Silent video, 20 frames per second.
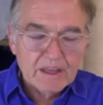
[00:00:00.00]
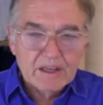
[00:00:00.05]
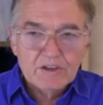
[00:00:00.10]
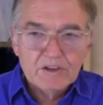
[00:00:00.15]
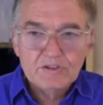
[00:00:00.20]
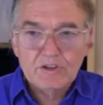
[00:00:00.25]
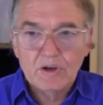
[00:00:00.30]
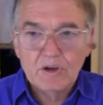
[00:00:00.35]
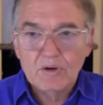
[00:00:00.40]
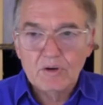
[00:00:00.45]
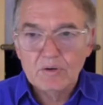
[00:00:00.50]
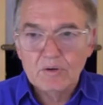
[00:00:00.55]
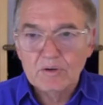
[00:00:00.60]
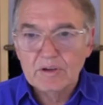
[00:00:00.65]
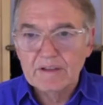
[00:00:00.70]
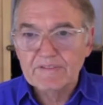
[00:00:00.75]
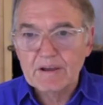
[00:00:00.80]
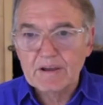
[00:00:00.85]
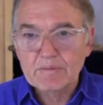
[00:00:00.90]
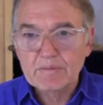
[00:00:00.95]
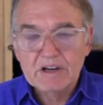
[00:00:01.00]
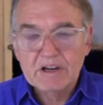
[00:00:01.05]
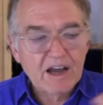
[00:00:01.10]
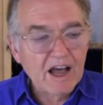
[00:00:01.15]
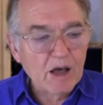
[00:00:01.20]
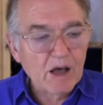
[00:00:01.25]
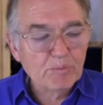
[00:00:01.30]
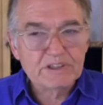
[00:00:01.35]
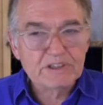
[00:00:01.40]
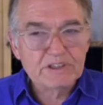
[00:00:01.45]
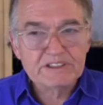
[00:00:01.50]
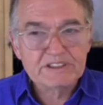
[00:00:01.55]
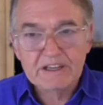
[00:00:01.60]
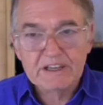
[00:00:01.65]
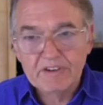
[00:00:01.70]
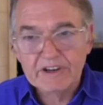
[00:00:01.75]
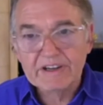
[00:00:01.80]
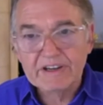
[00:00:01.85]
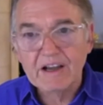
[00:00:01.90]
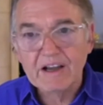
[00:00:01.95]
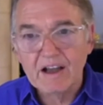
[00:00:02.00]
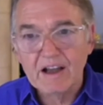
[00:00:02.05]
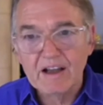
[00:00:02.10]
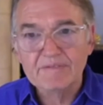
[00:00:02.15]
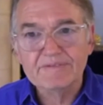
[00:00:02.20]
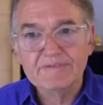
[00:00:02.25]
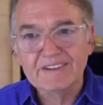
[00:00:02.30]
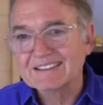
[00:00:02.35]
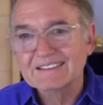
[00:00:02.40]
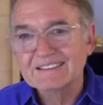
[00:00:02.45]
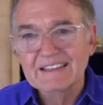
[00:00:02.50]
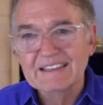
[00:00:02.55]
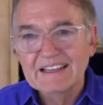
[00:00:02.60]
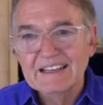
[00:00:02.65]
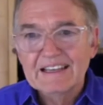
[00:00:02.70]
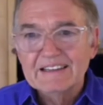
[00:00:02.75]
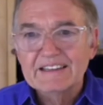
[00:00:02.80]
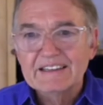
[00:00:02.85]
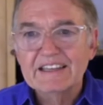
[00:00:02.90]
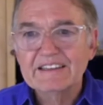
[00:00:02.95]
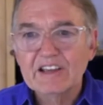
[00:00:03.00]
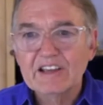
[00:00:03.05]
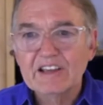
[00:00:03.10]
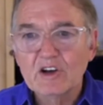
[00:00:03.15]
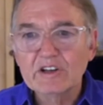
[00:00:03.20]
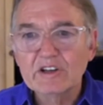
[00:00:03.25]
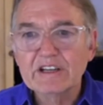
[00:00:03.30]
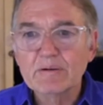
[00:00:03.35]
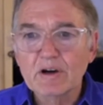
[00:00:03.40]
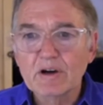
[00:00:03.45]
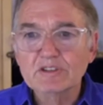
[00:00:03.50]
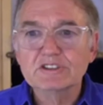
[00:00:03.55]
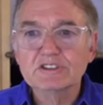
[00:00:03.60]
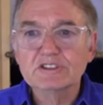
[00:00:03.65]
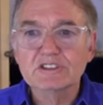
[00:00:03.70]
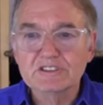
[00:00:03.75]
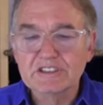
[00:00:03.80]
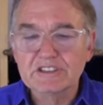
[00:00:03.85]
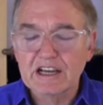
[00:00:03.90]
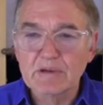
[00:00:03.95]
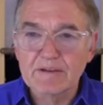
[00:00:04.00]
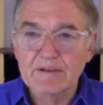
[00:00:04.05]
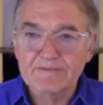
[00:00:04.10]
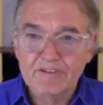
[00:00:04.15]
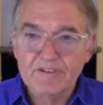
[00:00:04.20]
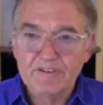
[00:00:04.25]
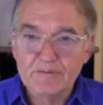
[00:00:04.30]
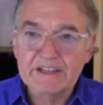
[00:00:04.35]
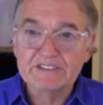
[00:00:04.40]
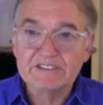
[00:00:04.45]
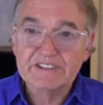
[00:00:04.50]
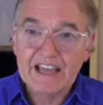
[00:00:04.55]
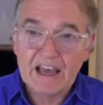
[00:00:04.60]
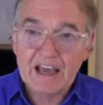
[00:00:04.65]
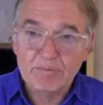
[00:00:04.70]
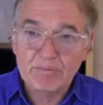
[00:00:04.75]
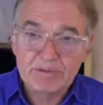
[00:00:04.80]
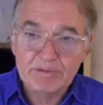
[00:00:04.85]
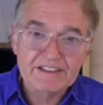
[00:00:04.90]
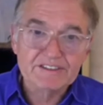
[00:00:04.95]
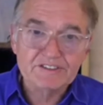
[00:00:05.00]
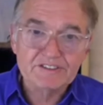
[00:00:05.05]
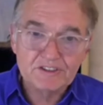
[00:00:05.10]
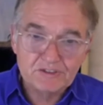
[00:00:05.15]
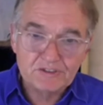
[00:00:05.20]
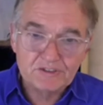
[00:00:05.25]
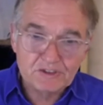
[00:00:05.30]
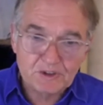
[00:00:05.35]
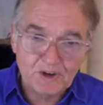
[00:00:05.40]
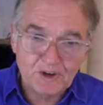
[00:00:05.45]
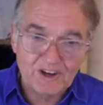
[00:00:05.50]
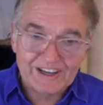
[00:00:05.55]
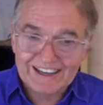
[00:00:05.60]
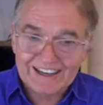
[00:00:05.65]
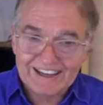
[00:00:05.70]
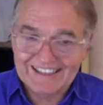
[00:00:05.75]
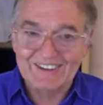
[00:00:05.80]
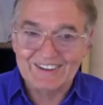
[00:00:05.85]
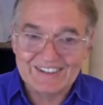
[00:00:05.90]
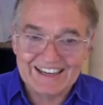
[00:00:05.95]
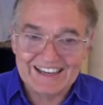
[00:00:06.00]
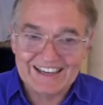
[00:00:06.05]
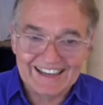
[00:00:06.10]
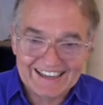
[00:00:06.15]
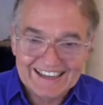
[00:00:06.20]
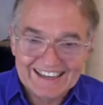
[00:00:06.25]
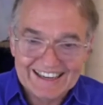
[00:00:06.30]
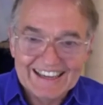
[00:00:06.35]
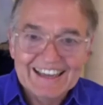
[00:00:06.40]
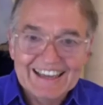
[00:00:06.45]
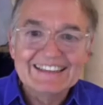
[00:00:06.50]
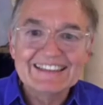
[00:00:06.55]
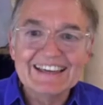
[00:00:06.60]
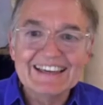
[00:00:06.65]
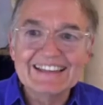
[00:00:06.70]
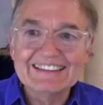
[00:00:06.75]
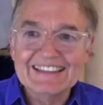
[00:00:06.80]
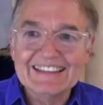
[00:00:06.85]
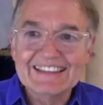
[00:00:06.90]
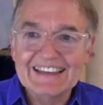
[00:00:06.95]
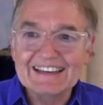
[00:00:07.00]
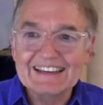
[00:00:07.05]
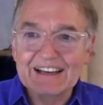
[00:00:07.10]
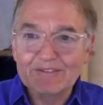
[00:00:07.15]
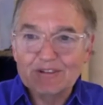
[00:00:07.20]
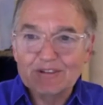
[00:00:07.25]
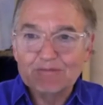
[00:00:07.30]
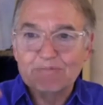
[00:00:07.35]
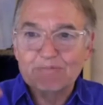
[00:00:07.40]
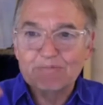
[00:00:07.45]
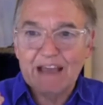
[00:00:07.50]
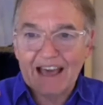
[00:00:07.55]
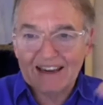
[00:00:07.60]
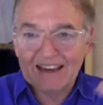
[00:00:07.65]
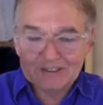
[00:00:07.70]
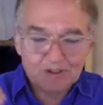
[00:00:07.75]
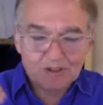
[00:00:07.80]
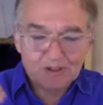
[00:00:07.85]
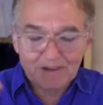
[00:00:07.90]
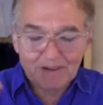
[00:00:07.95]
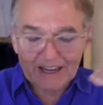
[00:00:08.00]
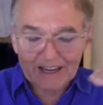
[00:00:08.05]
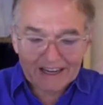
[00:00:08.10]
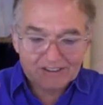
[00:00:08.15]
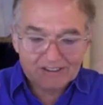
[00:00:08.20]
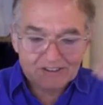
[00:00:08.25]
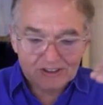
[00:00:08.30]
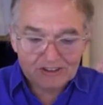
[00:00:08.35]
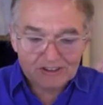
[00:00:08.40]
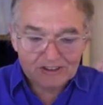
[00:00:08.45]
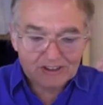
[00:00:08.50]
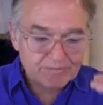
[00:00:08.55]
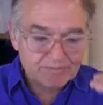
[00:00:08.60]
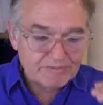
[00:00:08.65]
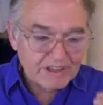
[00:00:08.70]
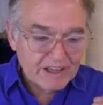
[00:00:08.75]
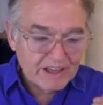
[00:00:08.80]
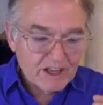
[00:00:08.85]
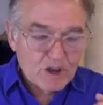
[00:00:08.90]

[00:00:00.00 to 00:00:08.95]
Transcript: So if I'm accomplished and I'm very confident, then the only emotions that come up for me is happiness and joy, okay? Then I'm in balance with my estrogen.